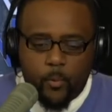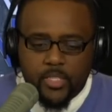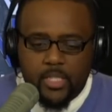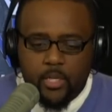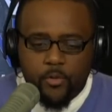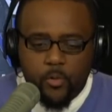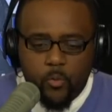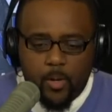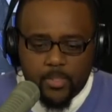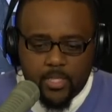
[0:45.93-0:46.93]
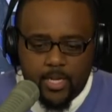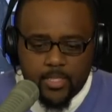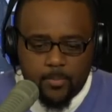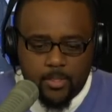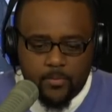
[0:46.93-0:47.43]
1,400 new
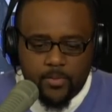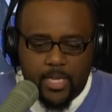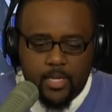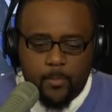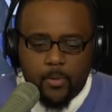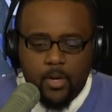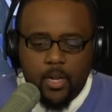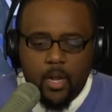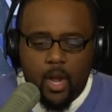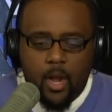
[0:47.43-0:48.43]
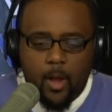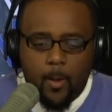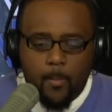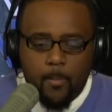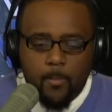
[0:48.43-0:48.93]
homicides, I'm looking for that number,
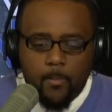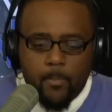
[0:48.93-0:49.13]
um,